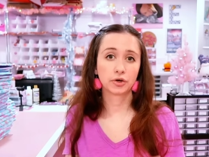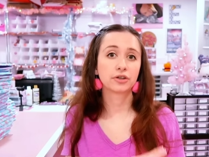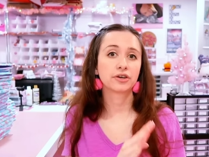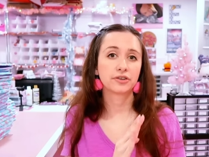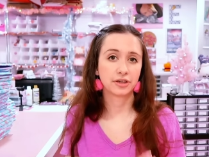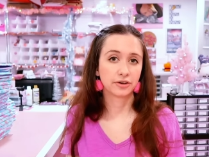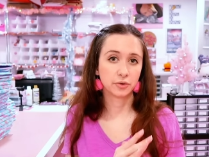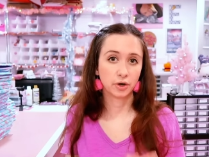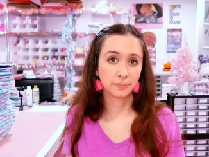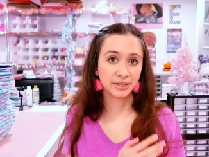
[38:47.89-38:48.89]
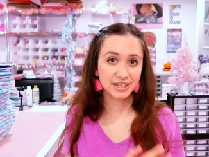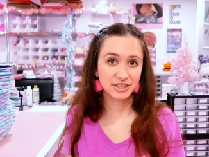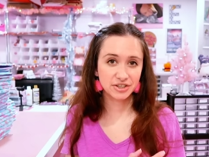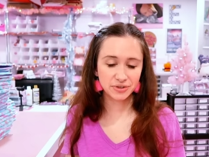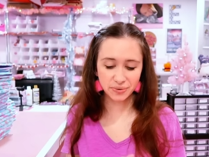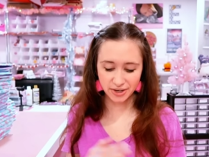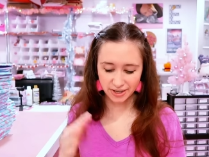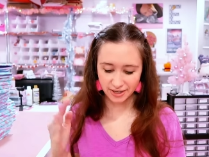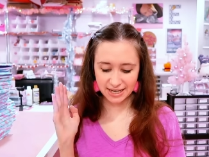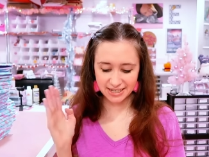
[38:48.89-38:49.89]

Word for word: earlier than I normally do